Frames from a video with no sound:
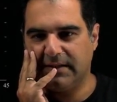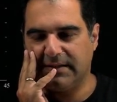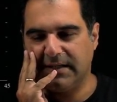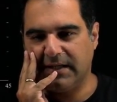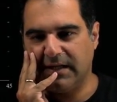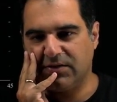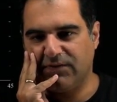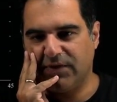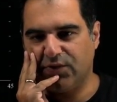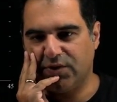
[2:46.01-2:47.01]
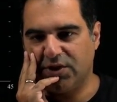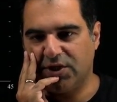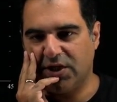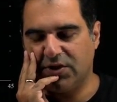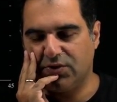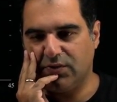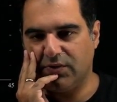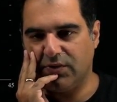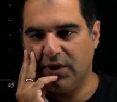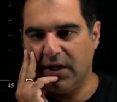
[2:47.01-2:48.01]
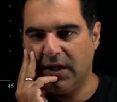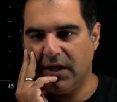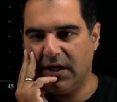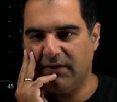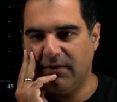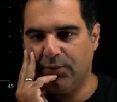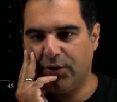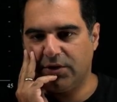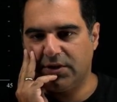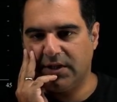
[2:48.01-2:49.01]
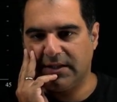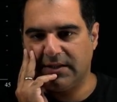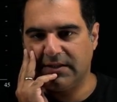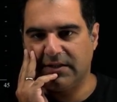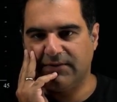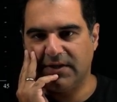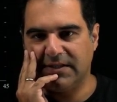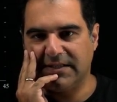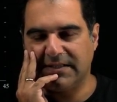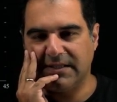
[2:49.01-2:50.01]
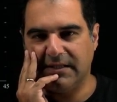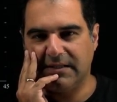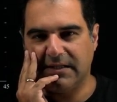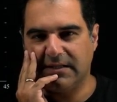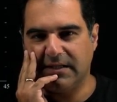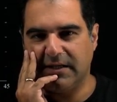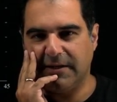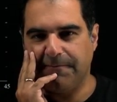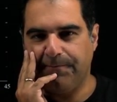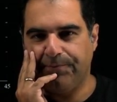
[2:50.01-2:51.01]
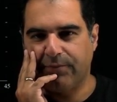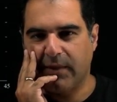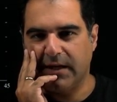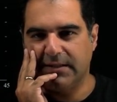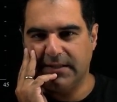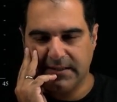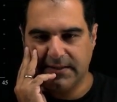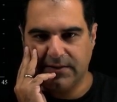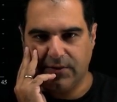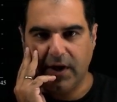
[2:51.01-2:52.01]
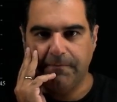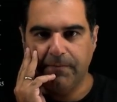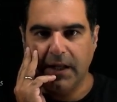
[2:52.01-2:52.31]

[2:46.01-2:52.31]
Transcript: The second natural frequency changed to 11.3, and the third one is still 36. Okay.